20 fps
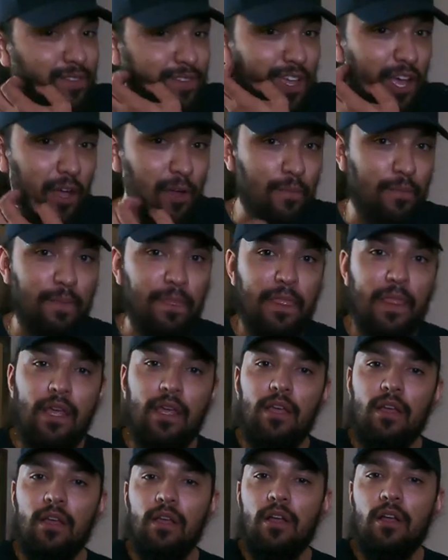so
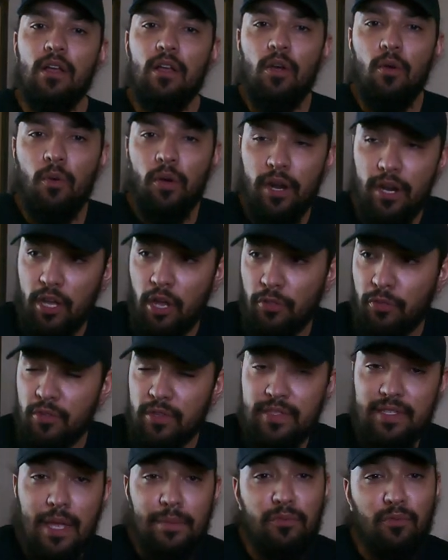we're gonna go through
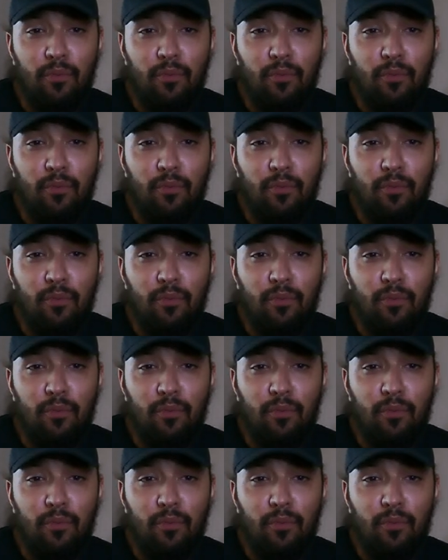the steps.